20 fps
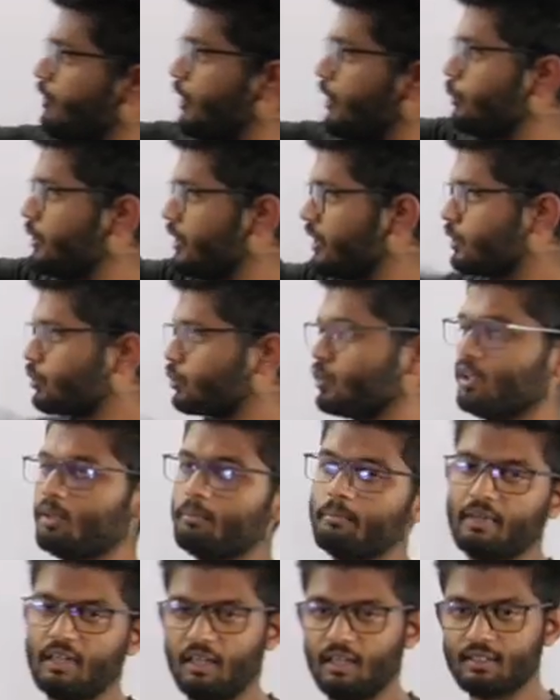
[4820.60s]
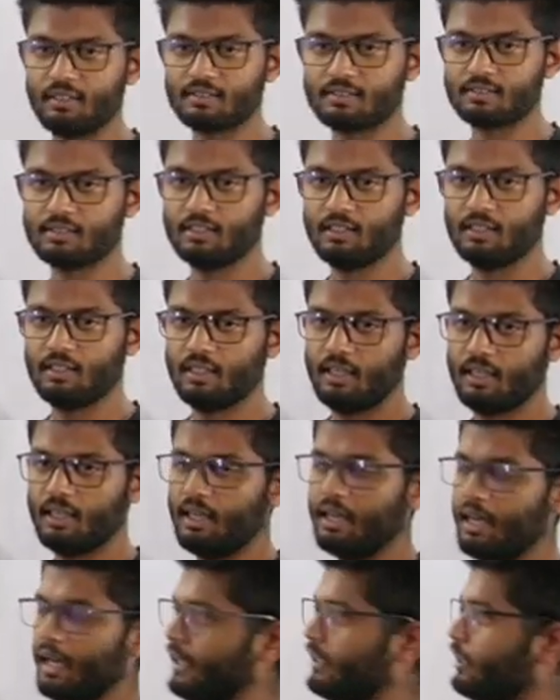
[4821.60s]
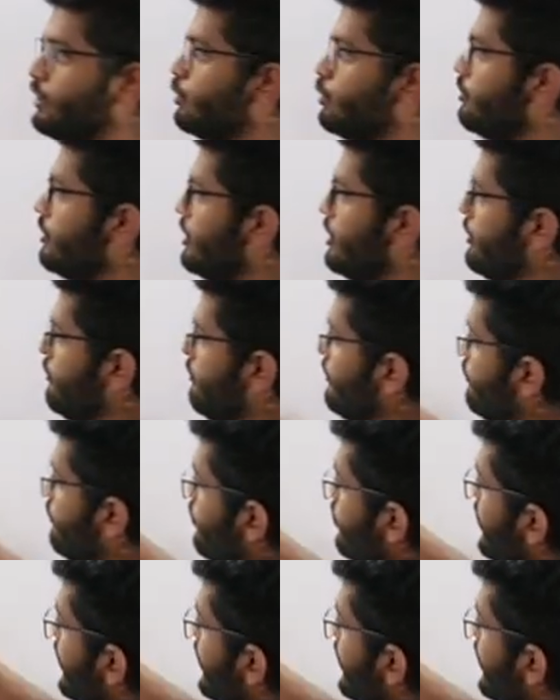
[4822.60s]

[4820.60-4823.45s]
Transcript: 5 equal parts, and if